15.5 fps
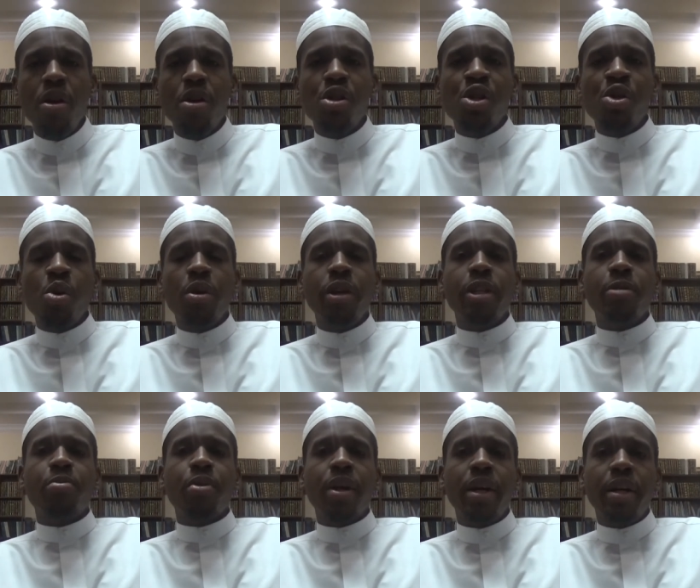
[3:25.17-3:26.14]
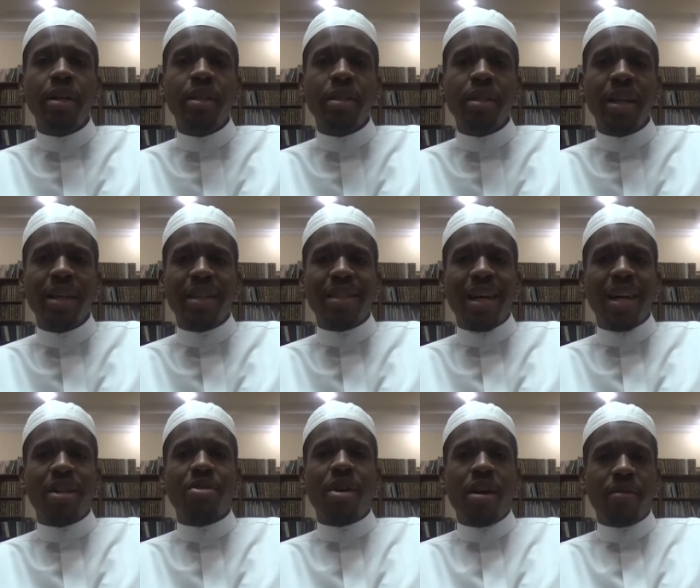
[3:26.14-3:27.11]
shorten his prayers and he's not
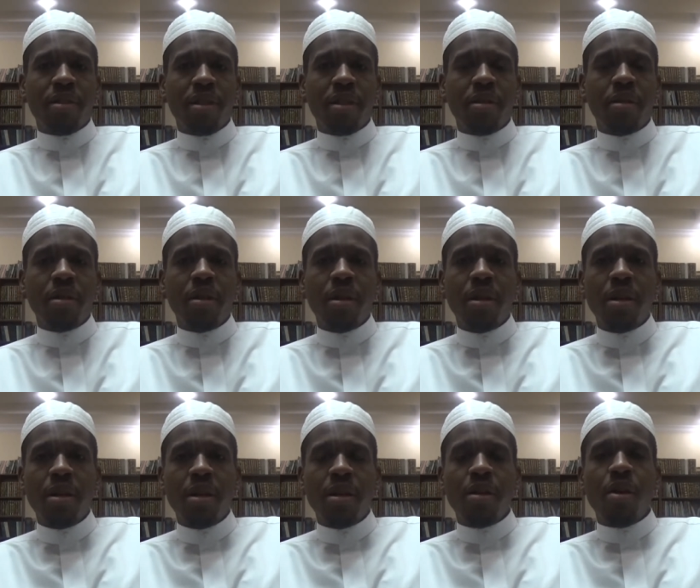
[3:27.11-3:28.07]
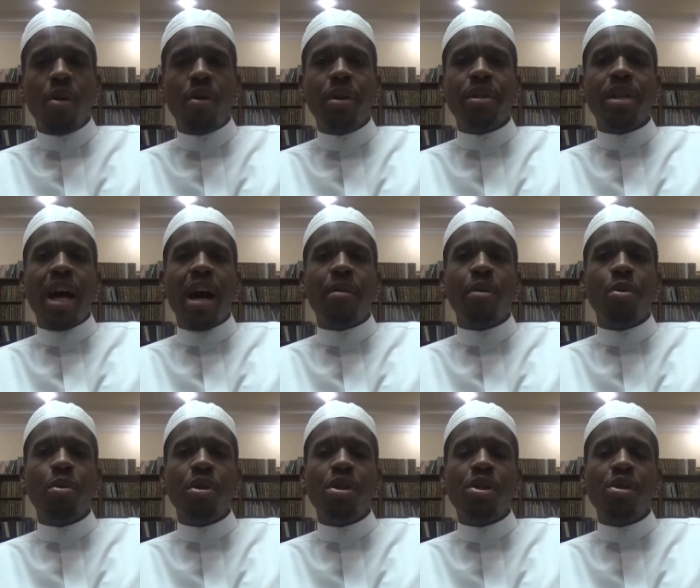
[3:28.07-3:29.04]
a traveler. The only time
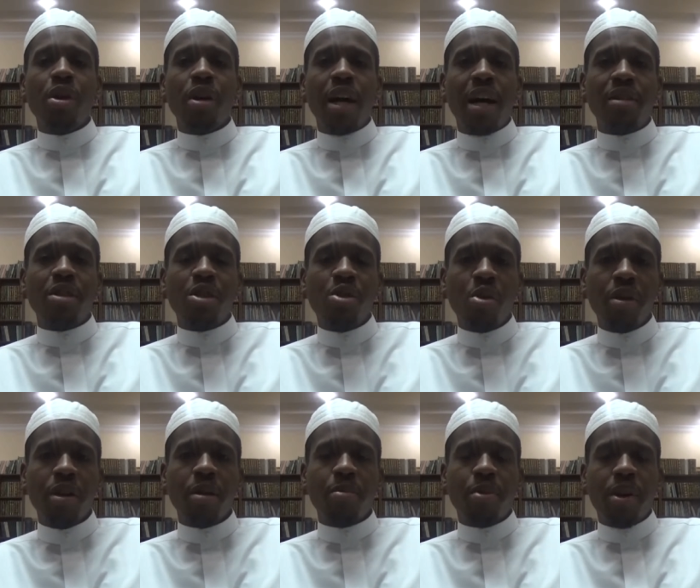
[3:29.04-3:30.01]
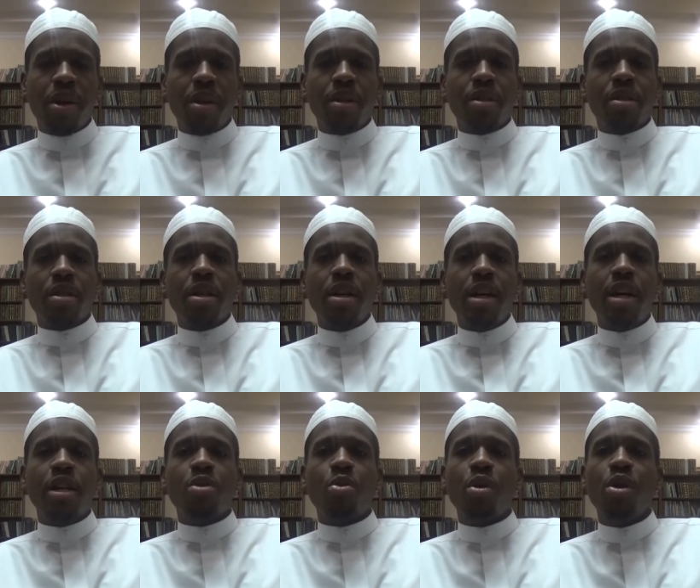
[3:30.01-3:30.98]
in which you're allowed to shorten your prayers
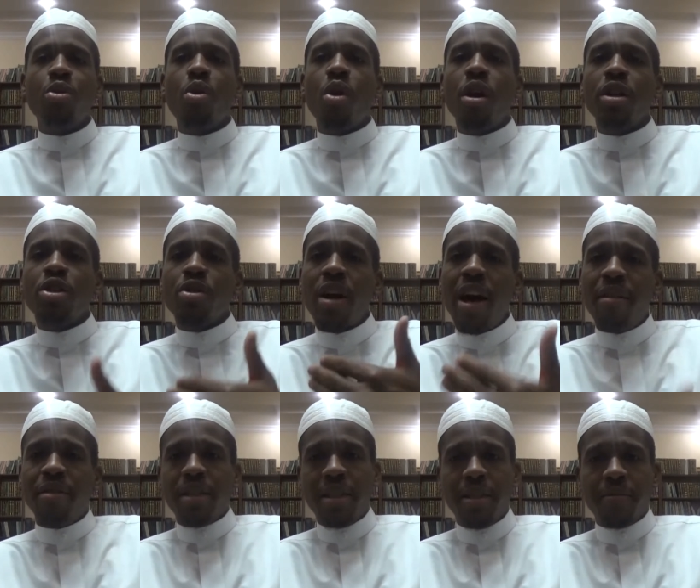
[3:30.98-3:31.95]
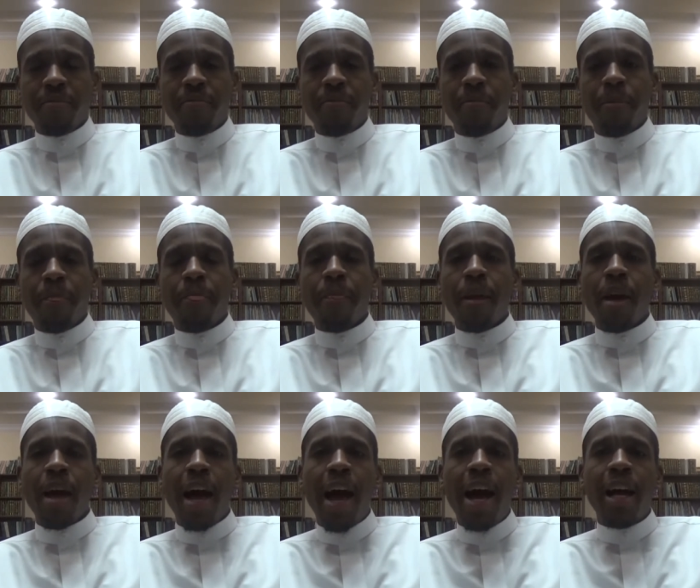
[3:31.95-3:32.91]
is when you are traveling.
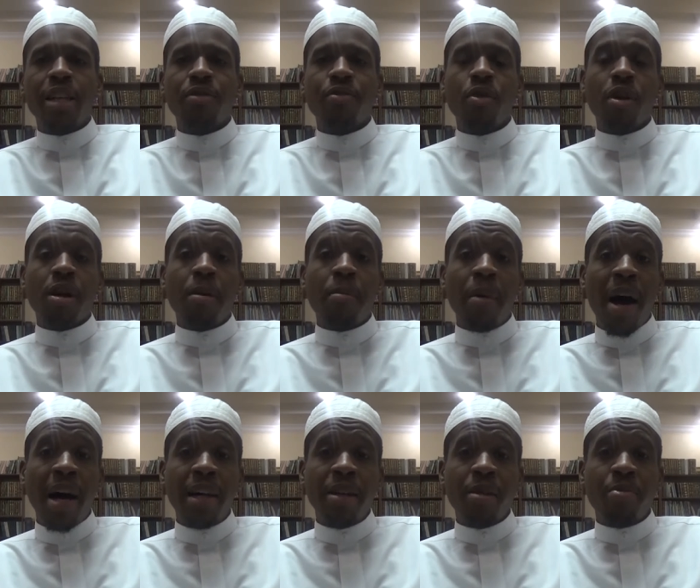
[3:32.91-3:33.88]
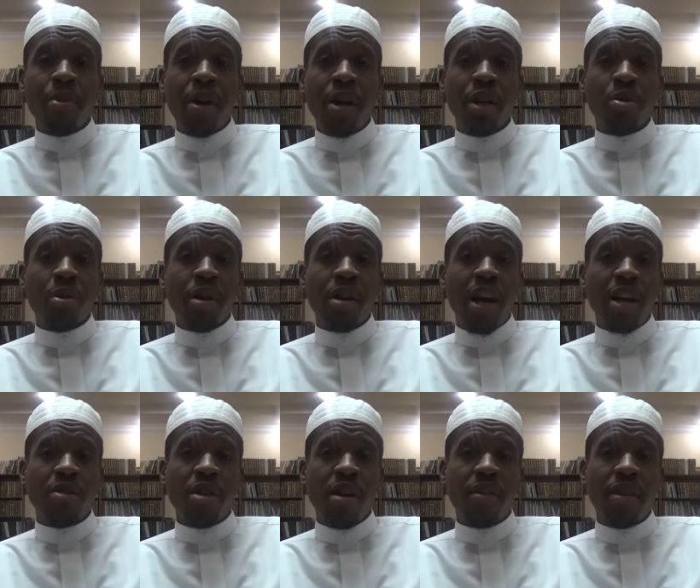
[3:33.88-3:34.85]
As for combining the prayers when you're
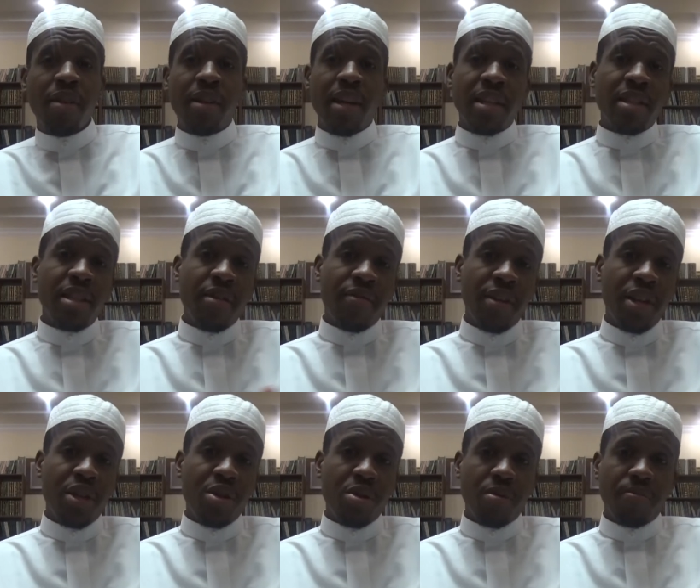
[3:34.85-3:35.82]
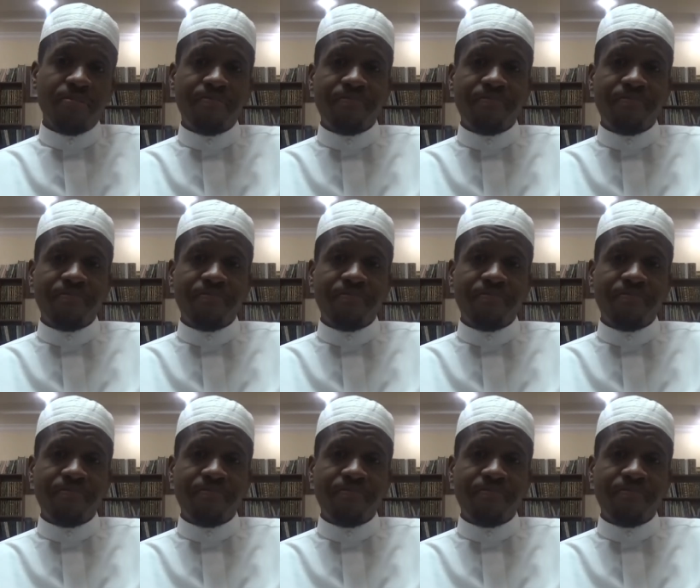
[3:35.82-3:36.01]
not traveling, that's a different issue.